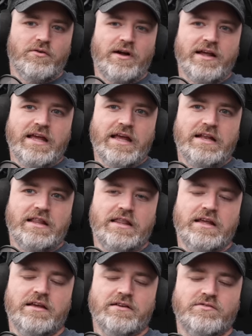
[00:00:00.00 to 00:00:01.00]
I can't
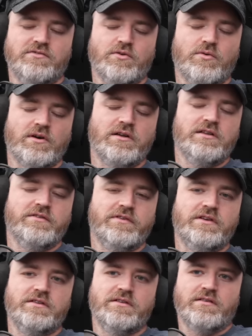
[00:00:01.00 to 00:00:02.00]
think historically of
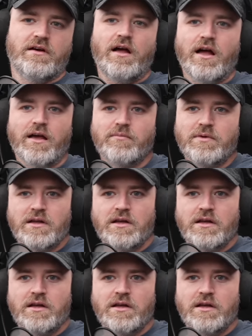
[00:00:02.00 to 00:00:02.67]
another time